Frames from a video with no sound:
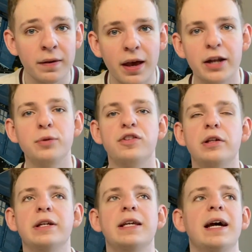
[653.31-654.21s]
and also
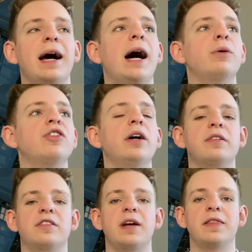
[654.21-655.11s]
looking at how to
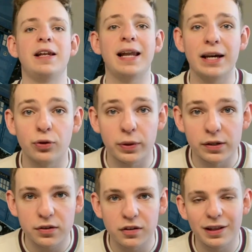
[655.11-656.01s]
understand the language,
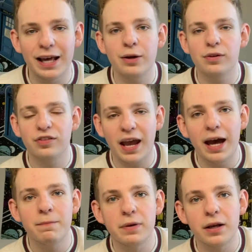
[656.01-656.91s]
because the language
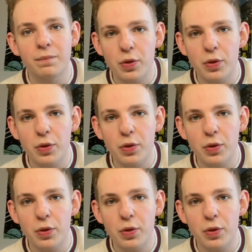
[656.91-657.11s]
can be,